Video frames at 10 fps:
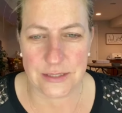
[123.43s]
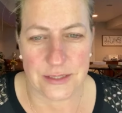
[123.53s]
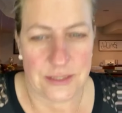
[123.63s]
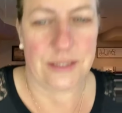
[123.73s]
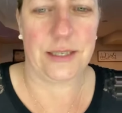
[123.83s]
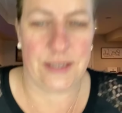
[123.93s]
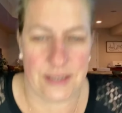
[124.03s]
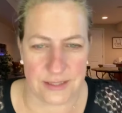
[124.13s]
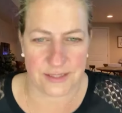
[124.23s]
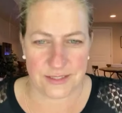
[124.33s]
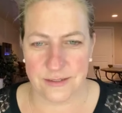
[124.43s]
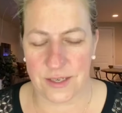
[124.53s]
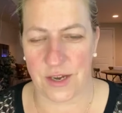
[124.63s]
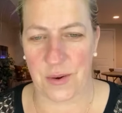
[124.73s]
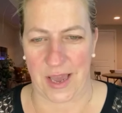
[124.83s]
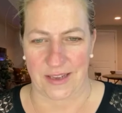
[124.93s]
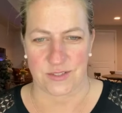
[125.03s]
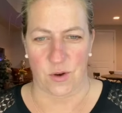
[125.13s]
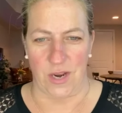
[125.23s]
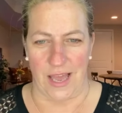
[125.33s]
Oh, okay.
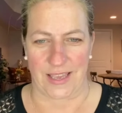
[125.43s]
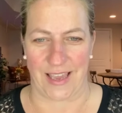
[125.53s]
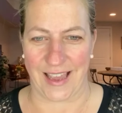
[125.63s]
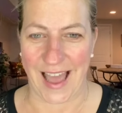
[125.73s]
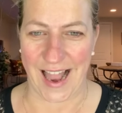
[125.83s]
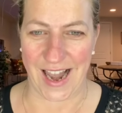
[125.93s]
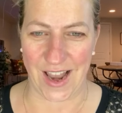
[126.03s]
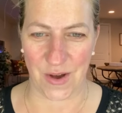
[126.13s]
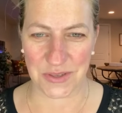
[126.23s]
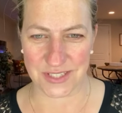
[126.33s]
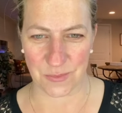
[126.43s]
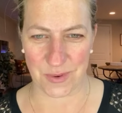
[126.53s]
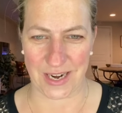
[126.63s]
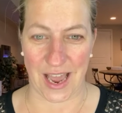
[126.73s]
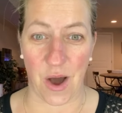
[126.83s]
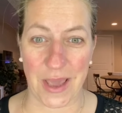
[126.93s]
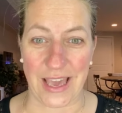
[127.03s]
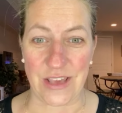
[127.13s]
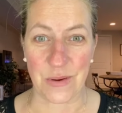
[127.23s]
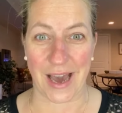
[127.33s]
So lucky. Hello, Serena. Okay,
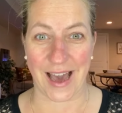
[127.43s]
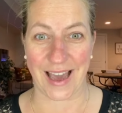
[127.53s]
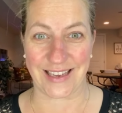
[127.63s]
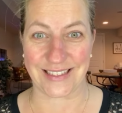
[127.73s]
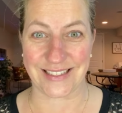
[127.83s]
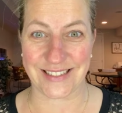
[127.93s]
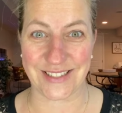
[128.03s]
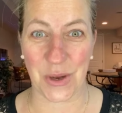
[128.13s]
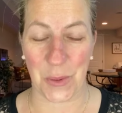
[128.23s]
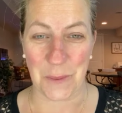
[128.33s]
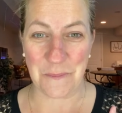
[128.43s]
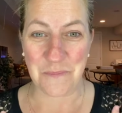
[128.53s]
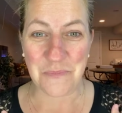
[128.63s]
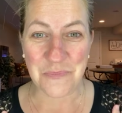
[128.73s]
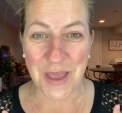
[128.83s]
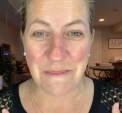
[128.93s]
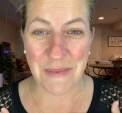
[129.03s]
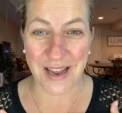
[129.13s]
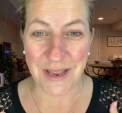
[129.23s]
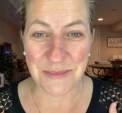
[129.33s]
you guys. So
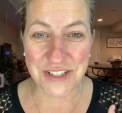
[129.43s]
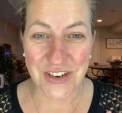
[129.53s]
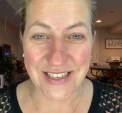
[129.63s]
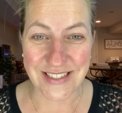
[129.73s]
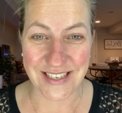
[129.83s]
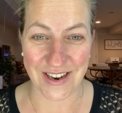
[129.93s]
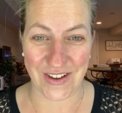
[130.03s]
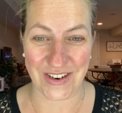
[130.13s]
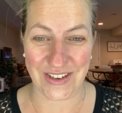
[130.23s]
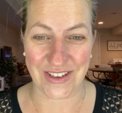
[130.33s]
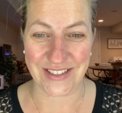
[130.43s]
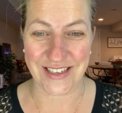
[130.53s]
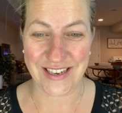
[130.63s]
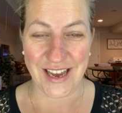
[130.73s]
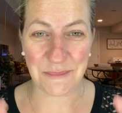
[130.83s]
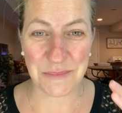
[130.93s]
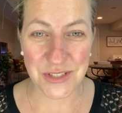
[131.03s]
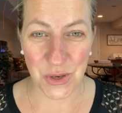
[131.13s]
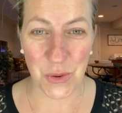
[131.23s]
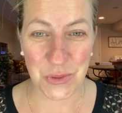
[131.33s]
my name is Tracy Donald. I'm
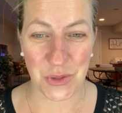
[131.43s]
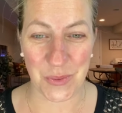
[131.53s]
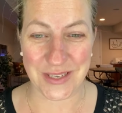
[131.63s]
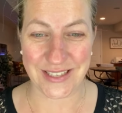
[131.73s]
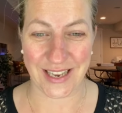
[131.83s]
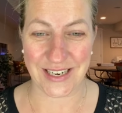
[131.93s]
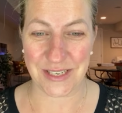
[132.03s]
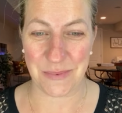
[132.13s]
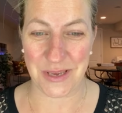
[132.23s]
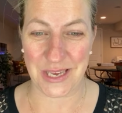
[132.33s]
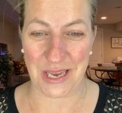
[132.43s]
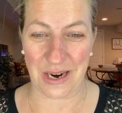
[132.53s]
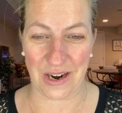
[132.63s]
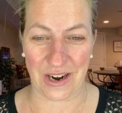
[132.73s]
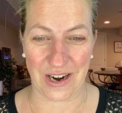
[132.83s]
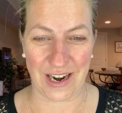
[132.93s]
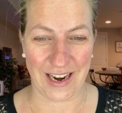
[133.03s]
so, so excited to be here.